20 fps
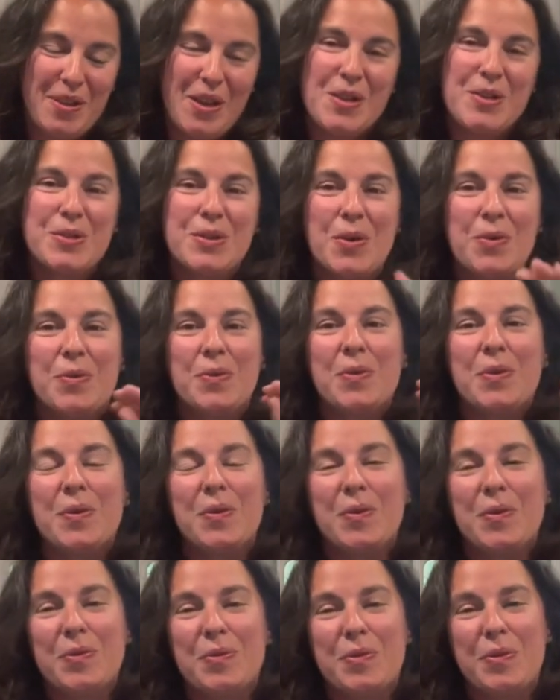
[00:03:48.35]
So
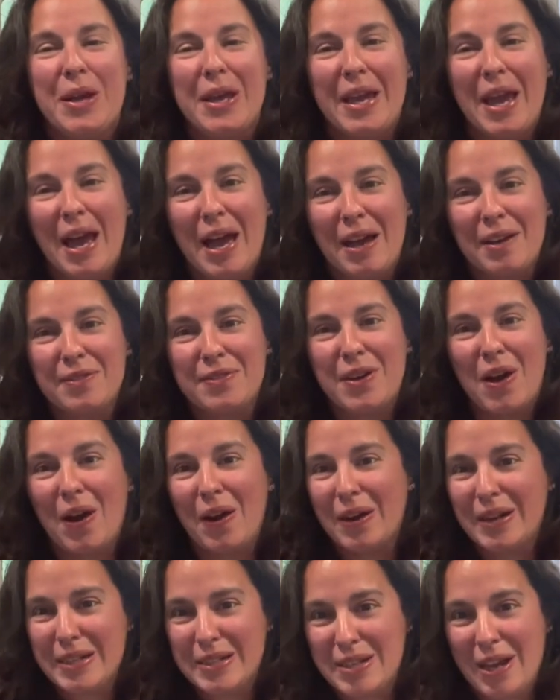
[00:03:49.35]
we have
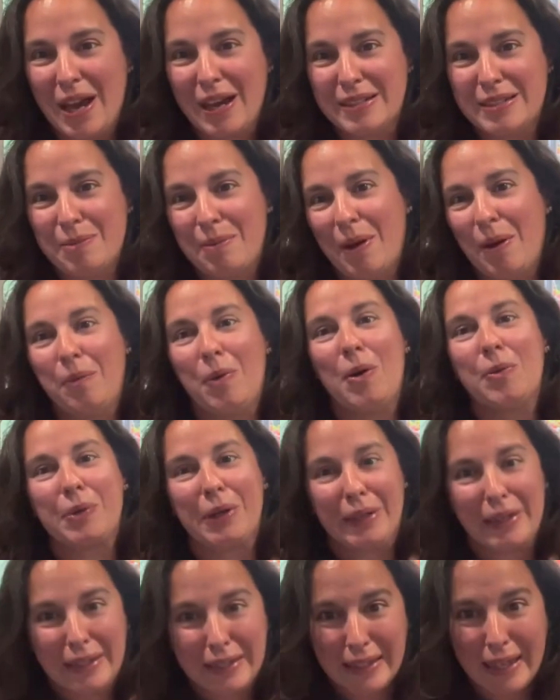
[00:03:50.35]
already talked about what we're
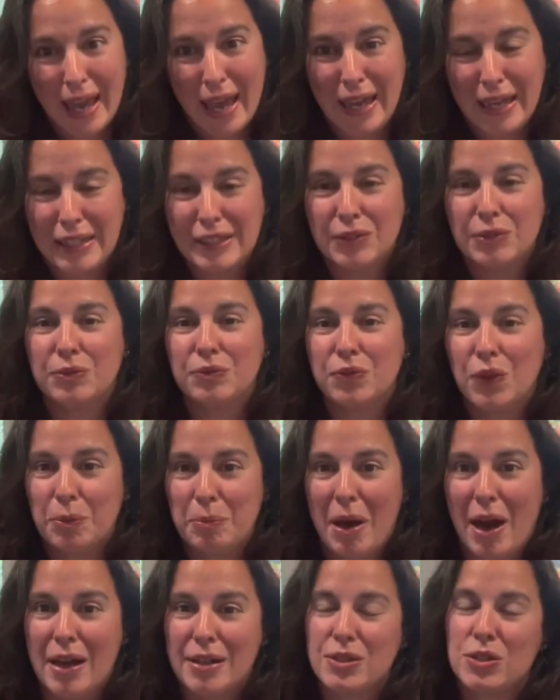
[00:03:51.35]
gonna get in
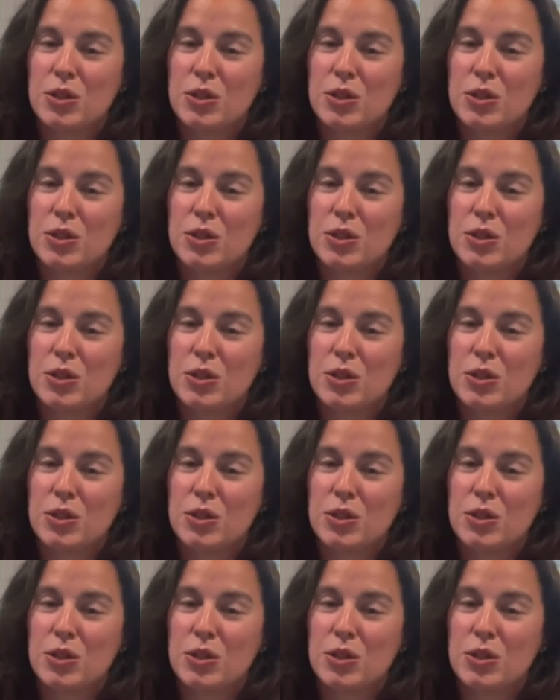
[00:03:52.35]
Vermont.